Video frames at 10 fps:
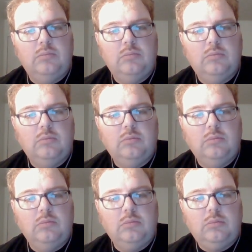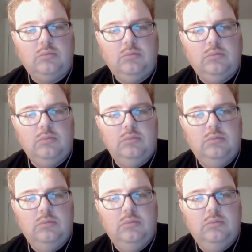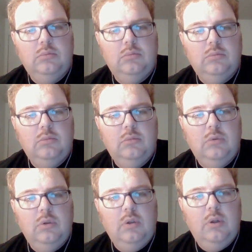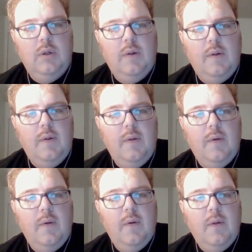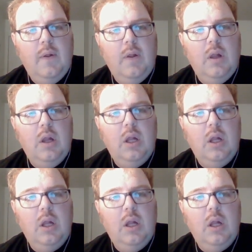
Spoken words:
(no one is talking)